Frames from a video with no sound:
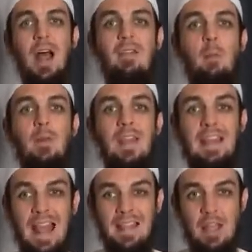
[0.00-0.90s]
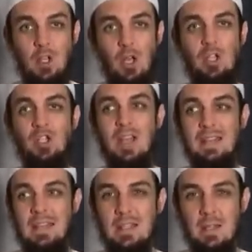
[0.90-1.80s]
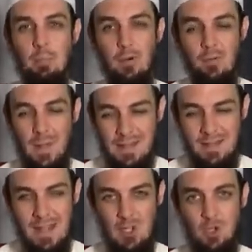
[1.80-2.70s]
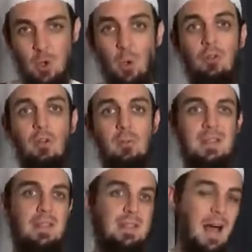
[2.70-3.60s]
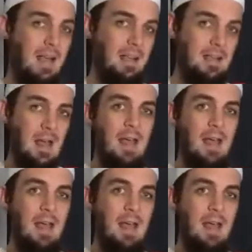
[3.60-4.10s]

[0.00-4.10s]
And then when they get that knowledge, they need to prevent their soul from its desires.